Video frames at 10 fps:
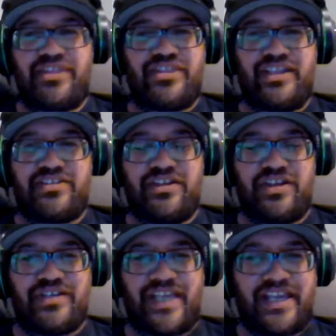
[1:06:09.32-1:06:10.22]
think, you
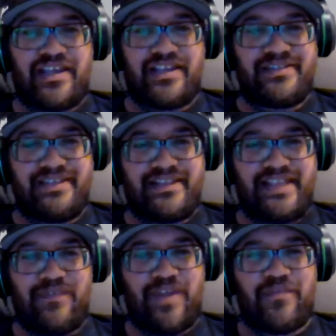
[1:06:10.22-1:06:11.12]
know,
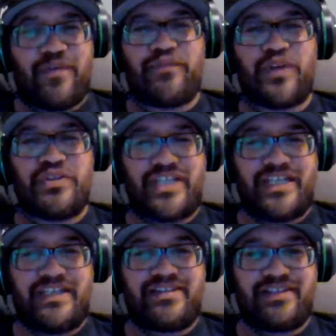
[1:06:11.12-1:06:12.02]
if I've learned
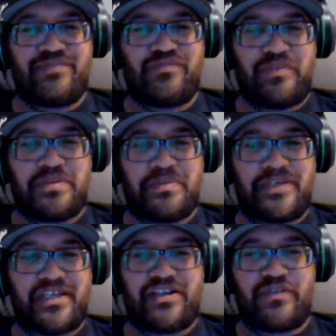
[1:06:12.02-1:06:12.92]
anything from the
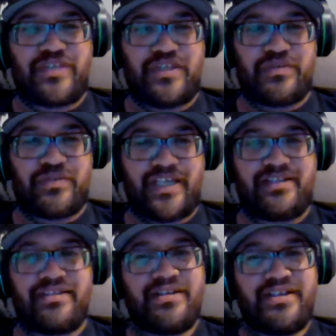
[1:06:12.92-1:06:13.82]
beginning of
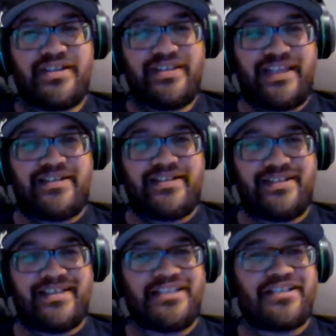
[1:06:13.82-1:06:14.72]
KIORAHI,
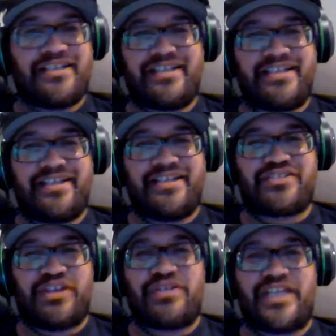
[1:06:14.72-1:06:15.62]
that
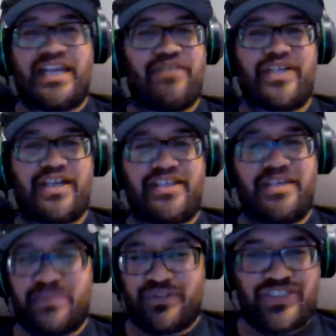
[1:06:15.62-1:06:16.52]
it's only ever going to
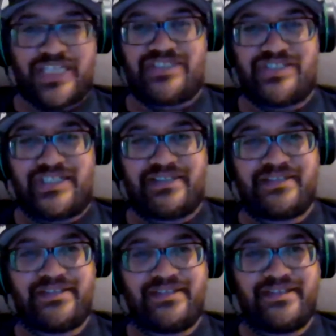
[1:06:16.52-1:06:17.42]
keep on changing.
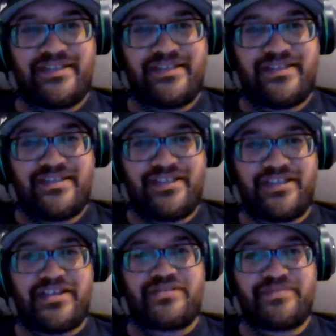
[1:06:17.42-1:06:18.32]
You know,